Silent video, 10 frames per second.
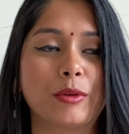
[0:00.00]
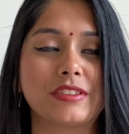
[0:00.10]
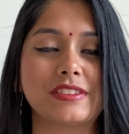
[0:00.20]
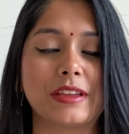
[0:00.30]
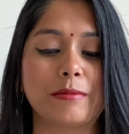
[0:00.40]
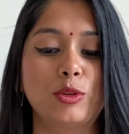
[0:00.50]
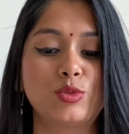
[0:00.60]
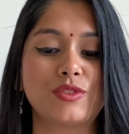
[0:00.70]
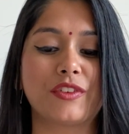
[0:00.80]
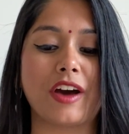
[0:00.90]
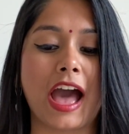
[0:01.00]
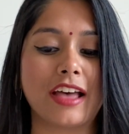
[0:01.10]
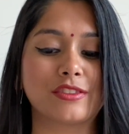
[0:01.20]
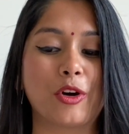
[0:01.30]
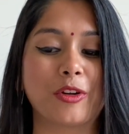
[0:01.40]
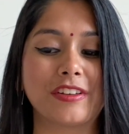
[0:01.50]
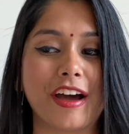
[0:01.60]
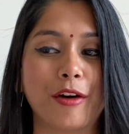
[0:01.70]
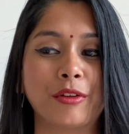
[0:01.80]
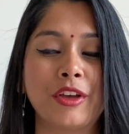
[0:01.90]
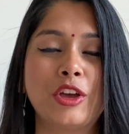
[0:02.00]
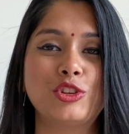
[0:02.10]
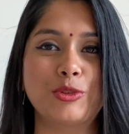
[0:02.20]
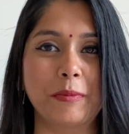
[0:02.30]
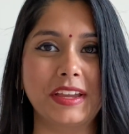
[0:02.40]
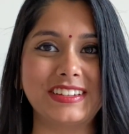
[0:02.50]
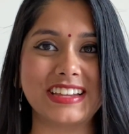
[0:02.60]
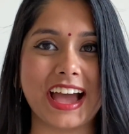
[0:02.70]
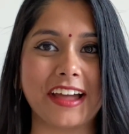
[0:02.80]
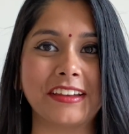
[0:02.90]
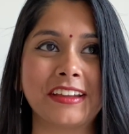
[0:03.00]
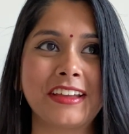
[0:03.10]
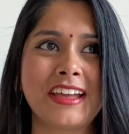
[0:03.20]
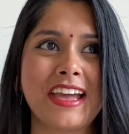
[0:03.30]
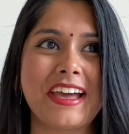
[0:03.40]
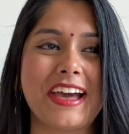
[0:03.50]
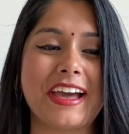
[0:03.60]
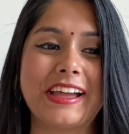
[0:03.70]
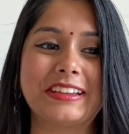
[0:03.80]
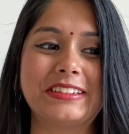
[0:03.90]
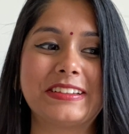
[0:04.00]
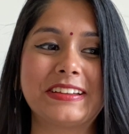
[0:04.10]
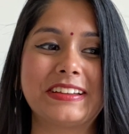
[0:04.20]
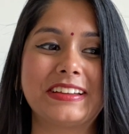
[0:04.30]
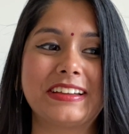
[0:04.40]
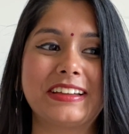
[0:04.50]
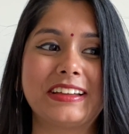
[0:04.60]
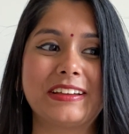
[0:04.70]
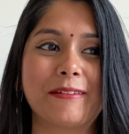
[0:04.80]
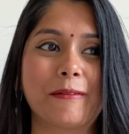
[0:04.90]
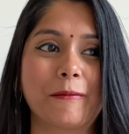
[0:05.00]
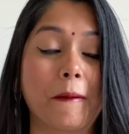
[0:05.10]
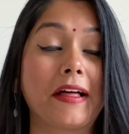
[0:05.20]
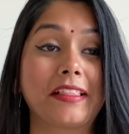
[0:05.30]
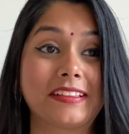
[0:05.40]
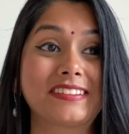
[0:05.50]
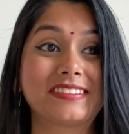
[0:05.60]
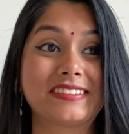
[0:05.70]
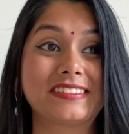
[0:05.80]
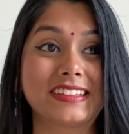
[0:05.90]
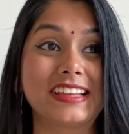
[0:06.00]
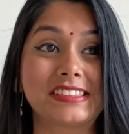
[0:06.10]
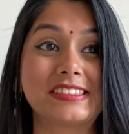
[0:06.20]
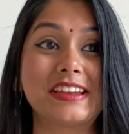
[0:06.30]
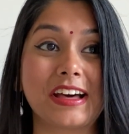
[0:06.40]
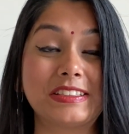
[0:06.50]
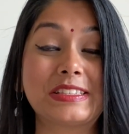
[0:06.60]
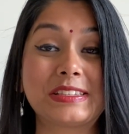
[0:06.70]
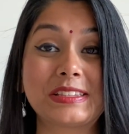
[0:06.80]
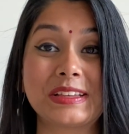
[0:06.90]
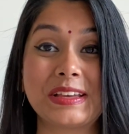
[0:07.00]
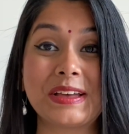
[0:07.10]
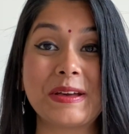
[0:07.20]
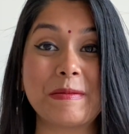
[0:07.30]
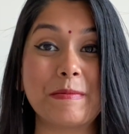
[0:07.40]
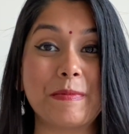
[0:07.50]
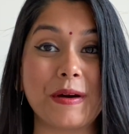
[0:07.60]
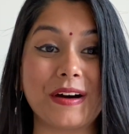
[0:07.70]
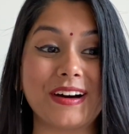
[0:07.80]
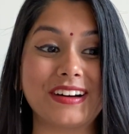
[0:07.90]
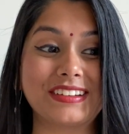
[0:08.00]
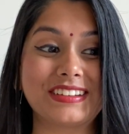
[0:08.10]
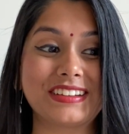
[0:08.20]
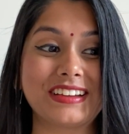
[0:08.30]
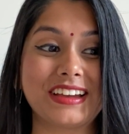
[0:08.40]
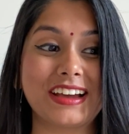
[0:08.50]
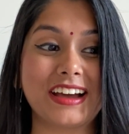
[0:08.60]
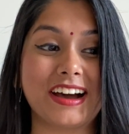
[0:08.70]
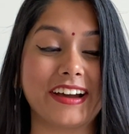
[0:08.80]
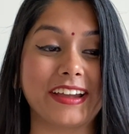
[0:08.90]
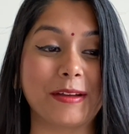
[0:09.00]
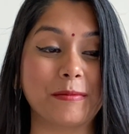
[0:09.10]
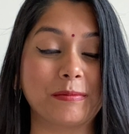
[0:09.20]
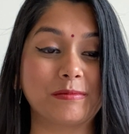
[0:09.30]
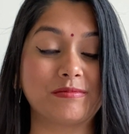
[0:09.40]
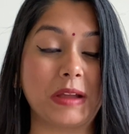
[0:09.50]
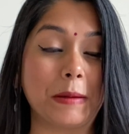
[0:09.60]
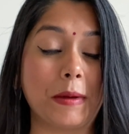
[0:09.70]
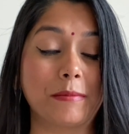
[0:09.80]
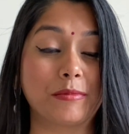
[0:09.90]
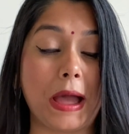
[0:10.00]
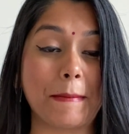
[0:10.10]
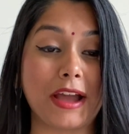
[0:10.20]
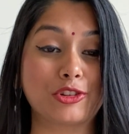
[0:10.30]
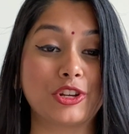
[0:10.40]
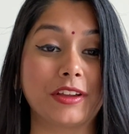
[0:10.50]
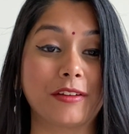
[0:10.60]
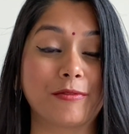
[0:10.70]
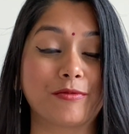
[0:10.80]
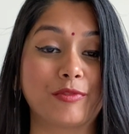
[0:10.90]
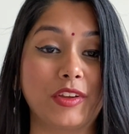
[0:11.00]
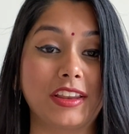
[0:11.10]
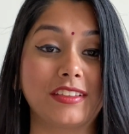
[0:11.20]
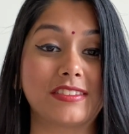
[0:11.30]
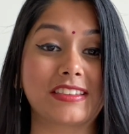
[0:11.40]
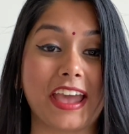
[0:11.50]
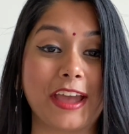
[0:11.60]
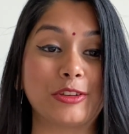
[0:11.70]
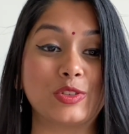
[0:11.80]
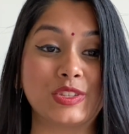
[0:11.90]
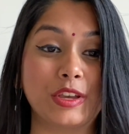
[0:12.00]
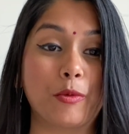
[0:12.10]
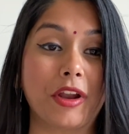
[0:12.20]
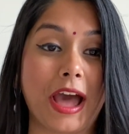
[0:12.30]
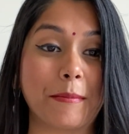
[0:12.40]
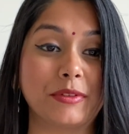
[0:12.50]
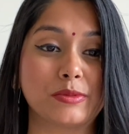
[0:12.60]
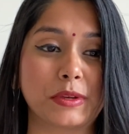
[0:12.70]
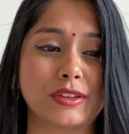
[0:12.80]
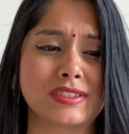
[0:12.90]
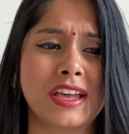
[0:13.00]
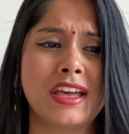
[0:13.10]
his name? Lucifer has gone down to meet Dan. And, well, it's nuts. But I'm actually really scared to see what happens, because